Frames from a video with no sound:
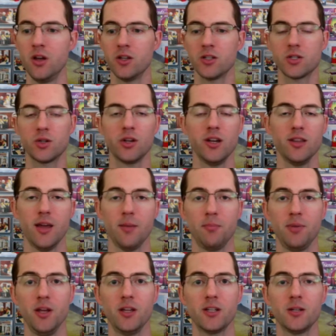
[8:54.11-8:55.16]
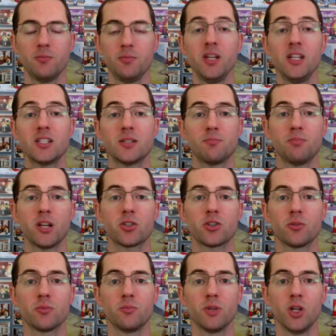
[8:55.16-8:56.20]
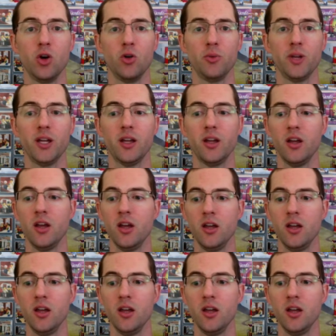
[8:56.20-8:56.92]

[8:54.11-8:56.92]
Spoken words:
So again, that piece pictured below me,